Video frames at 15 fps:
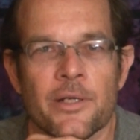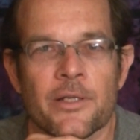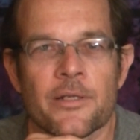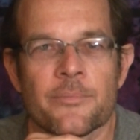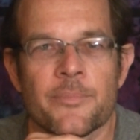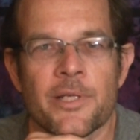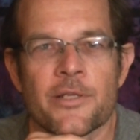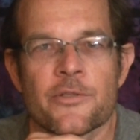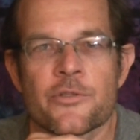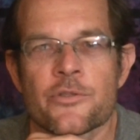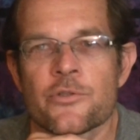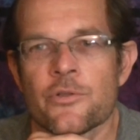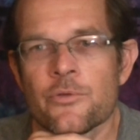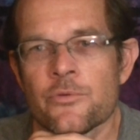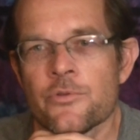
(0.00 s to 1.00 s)
I'm going to make
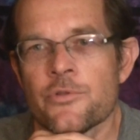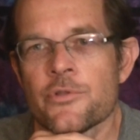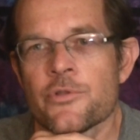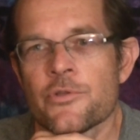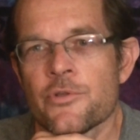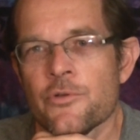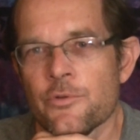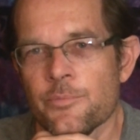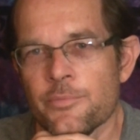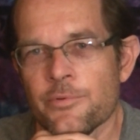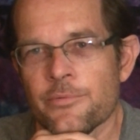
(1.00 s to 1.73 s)
stone soup.